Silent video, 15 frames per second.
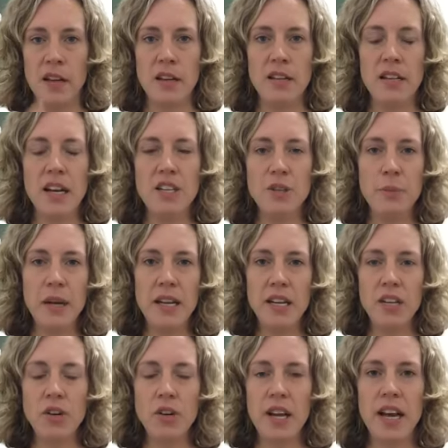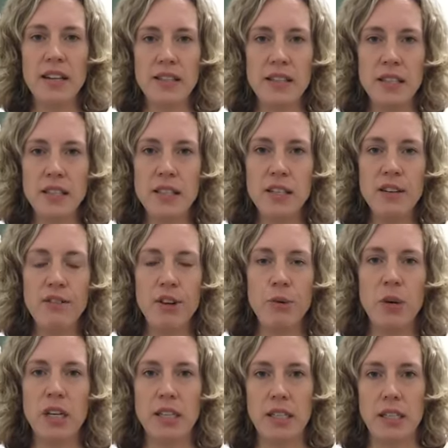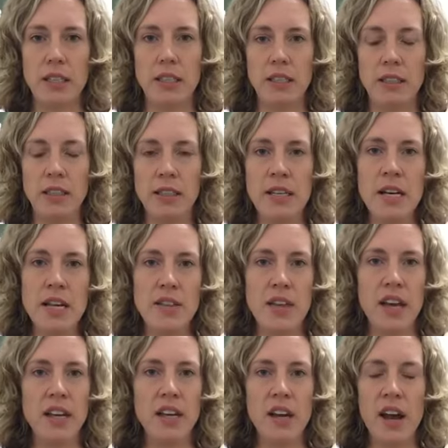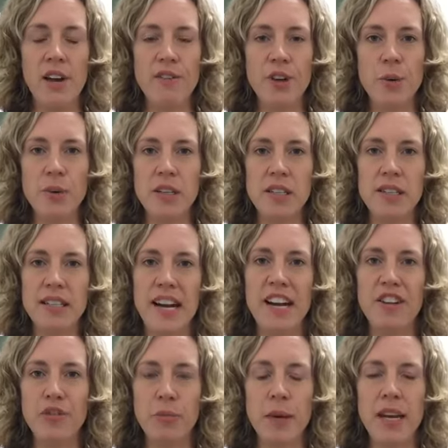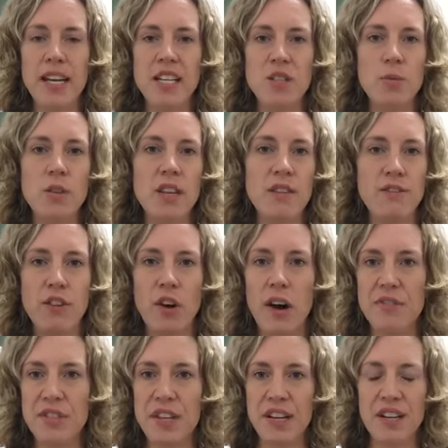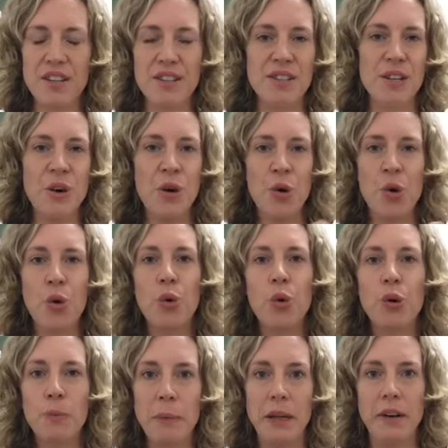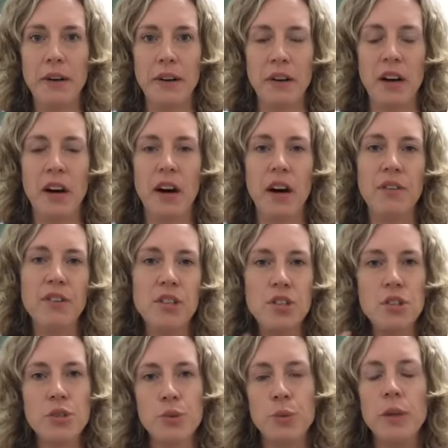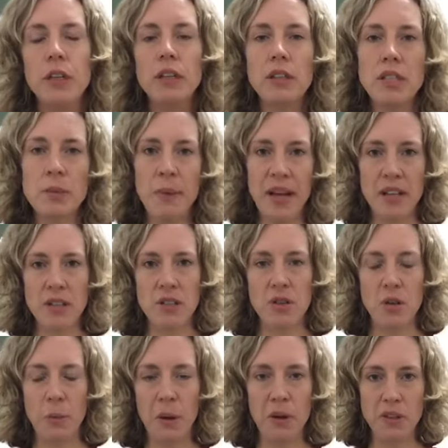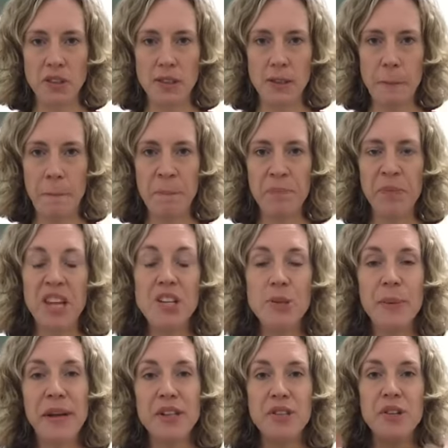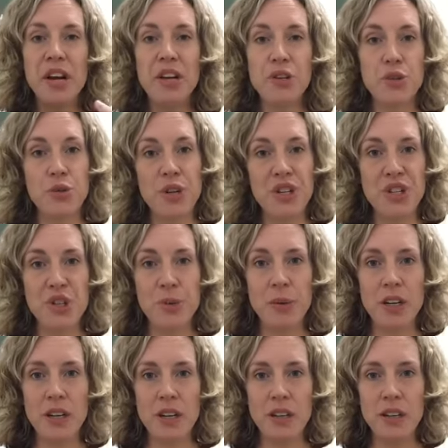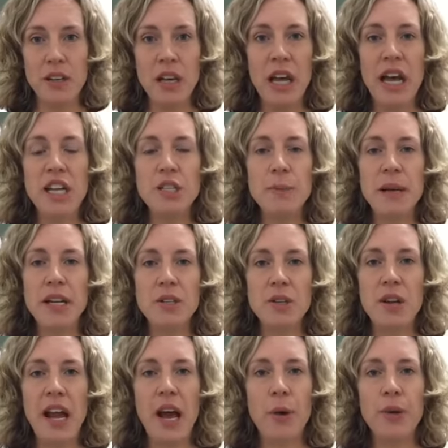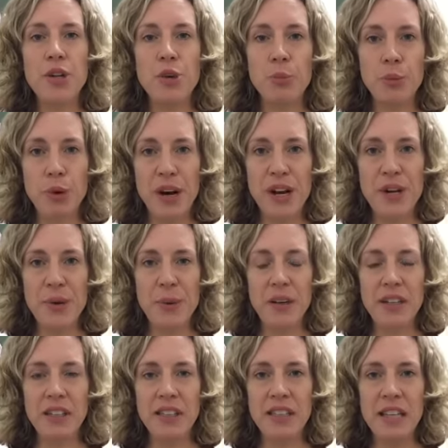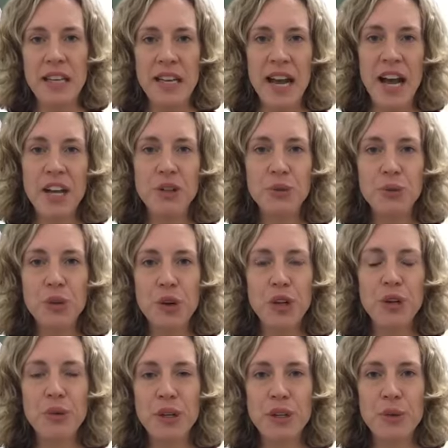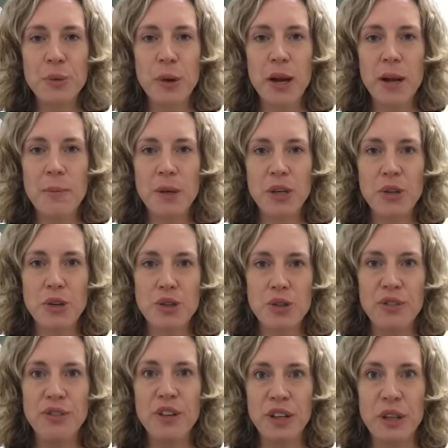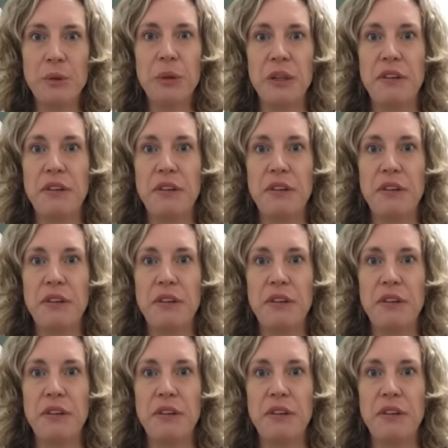Now, depending on how sensitive you are, that can have you in a state of peace within 5 seconds or a minute and a half. It just really depends on the person. Depends on how stressed you are. It depends on how in your brain you are, and you'll know you're in your brain because you're feeling really